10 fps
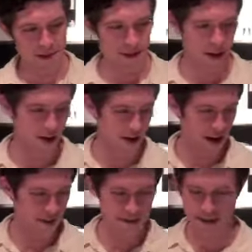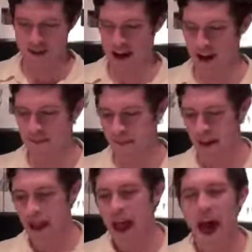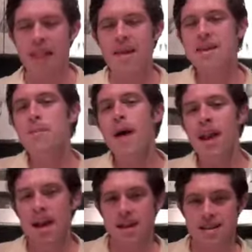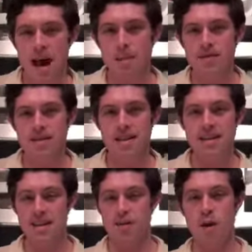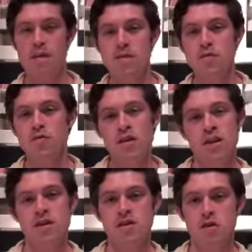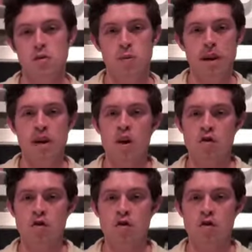Pull that right up to the top. And then depending on the time of season, if you have some really sweet